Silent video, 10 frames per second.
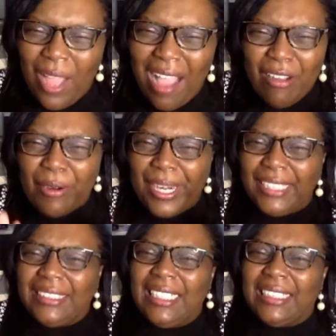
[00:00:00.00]
How
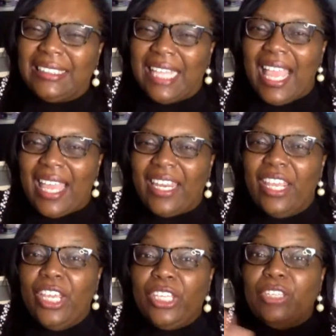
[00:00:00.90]
crazy is that?
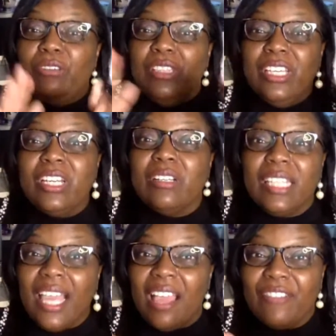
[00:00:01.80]
You
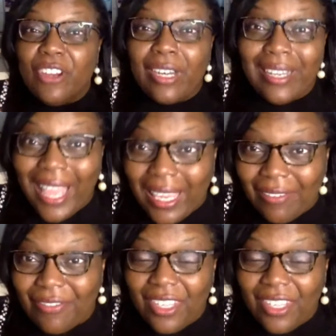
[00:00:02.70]
literally have your life.